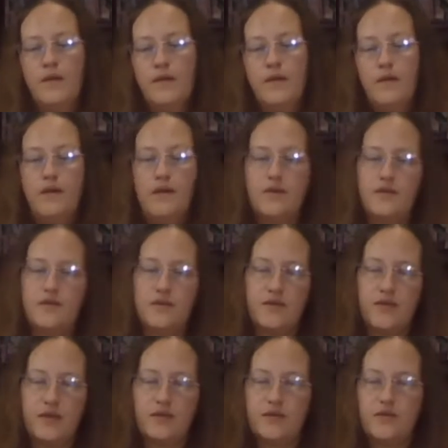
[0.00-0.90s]
All right, so
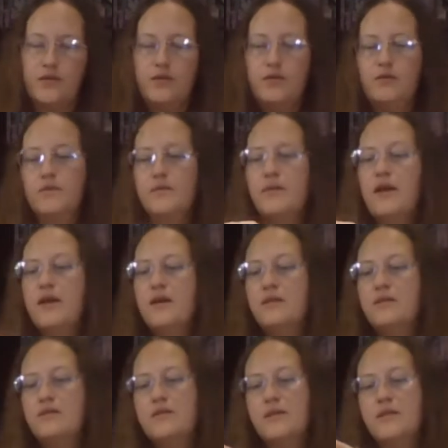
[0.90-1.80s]
that's 2
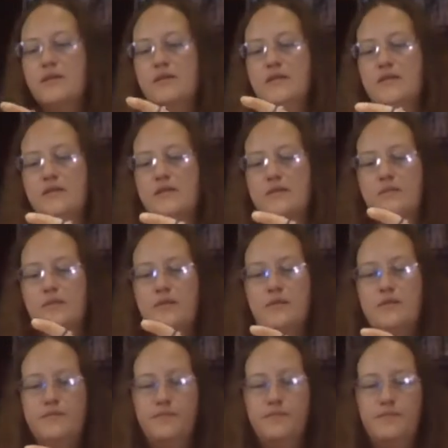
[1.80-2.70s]
rounds on this
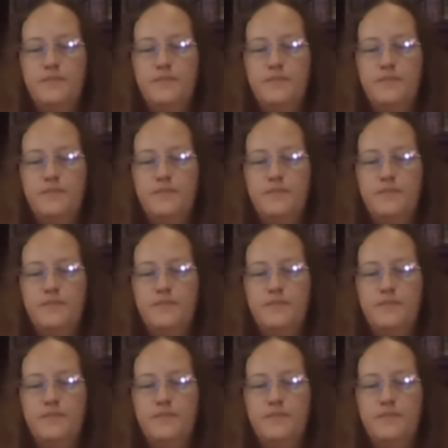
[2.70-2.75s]
one.